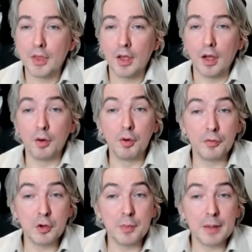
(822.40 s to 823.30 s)
Uh,
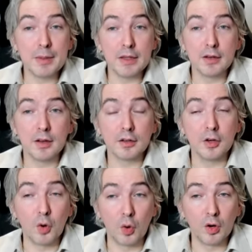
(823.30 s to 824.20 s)
review may be conducted
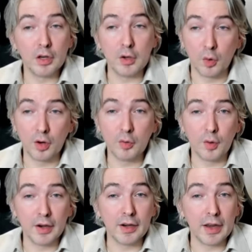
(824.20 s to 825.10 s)
orally or in
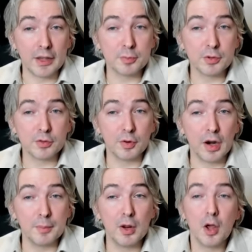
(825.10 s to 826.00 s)
writing as
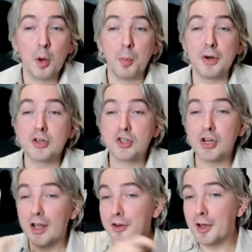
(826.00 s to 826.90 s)
prescribed but
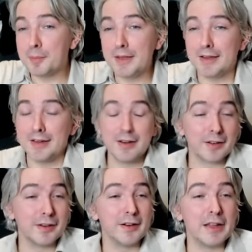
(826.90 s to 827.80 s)
shall not be
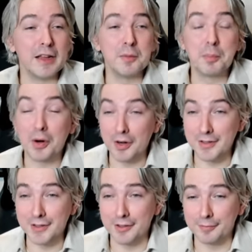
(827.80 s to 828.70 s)
conducted in
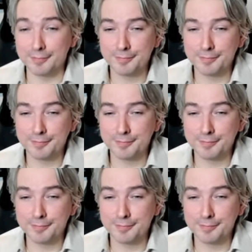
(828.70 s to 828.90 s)
person.